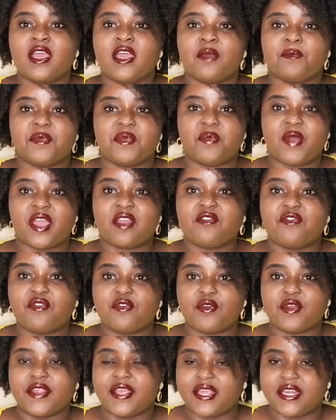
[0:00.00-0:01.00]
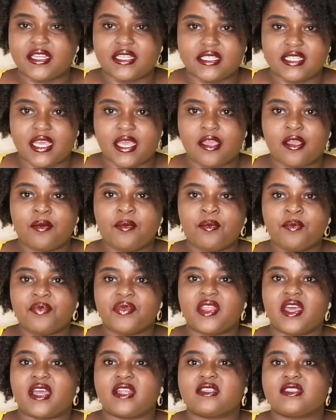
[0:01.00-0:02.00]
be buying food anytime
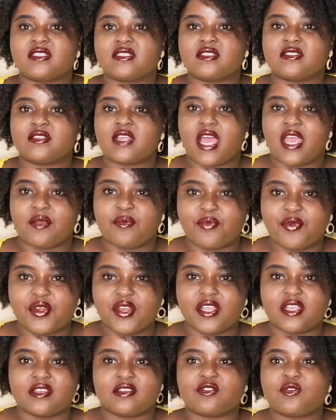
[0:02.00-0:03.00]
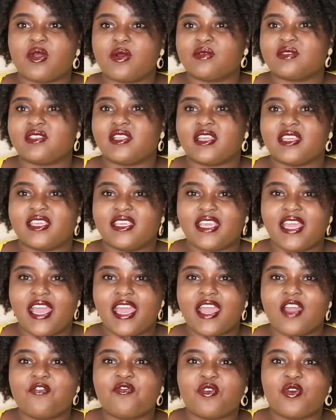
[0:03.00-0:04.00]
that I bring. So I was like,
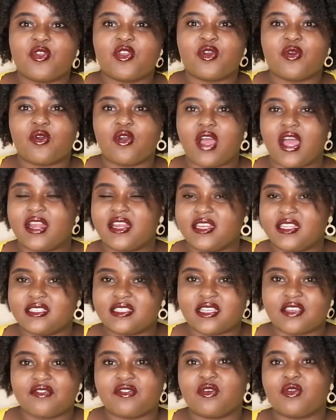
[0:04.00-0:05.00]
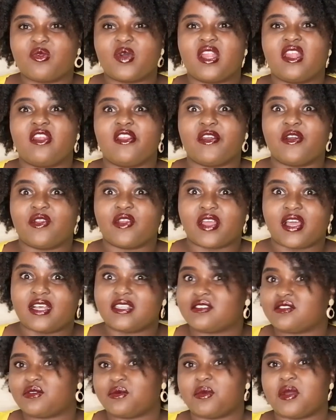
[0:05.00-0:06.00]
yeah, at least I found one loyal
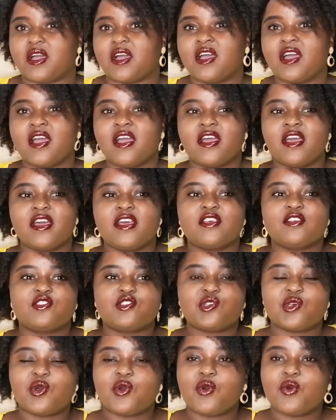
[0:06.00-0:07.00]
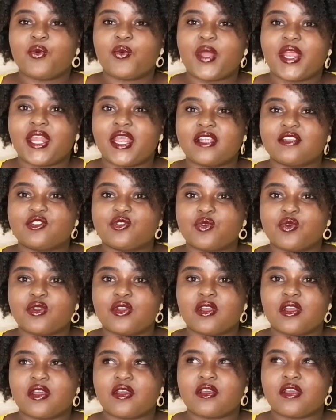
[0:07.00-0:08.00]
customer. So when I took,
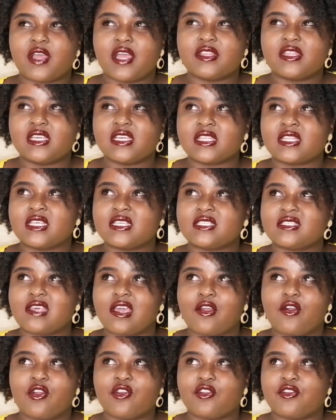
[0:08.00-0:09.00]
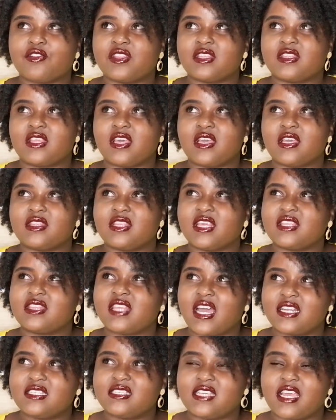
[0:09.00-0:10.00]
I think the second or the
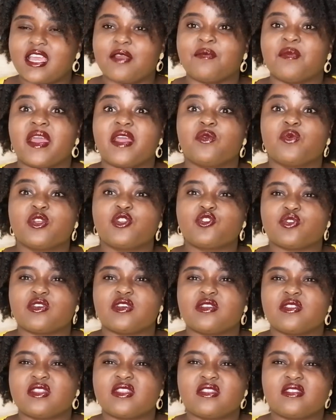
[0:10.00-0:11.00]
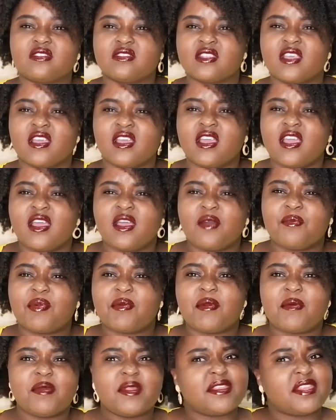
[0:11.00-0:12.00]
third time, and which was
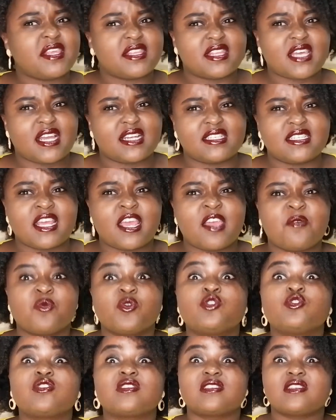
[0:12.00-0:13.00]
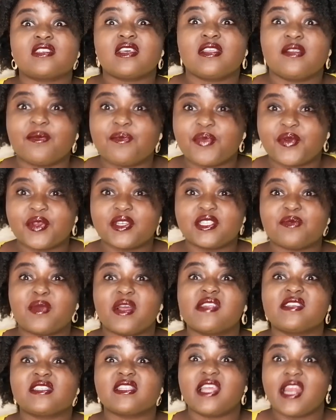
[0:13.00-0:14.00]
probably the third time, which was pretty
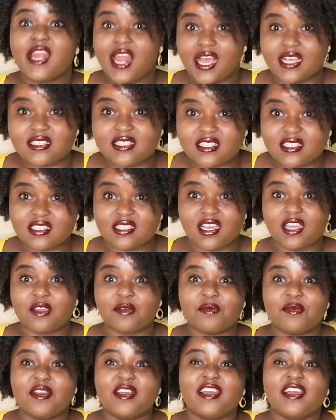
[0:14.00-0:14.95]
much the last time,